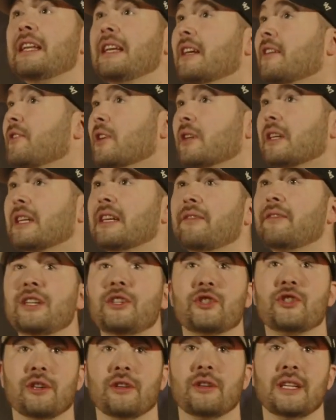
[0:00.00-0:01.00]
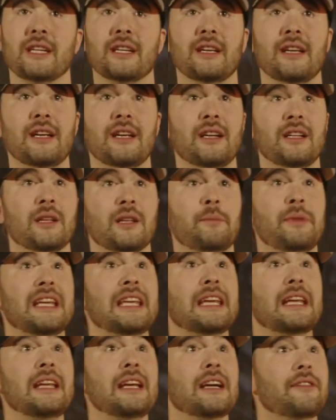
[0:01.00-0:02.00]
of your giving journey, the
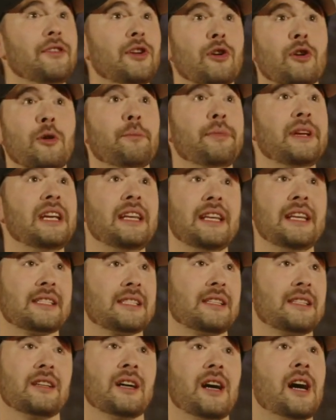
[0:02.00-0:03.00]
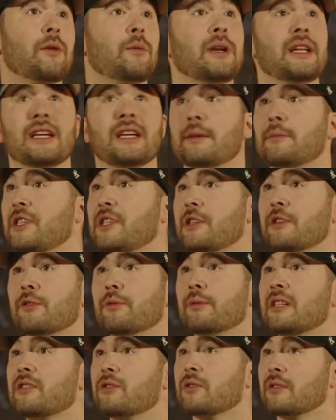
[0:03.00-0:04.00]
beginning of your obedience to God when it comes to your
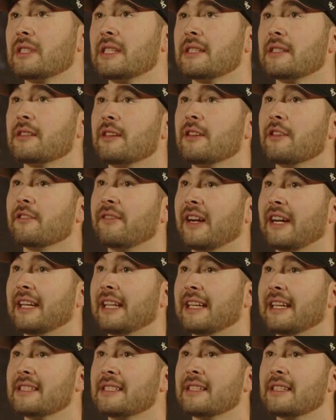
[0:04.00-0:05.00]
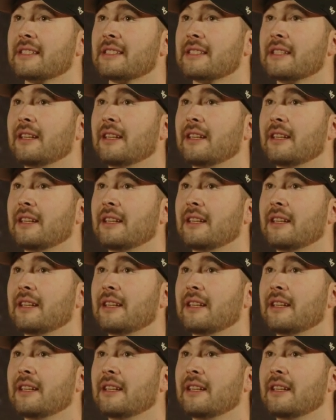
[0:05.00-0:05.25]
resources and your finances.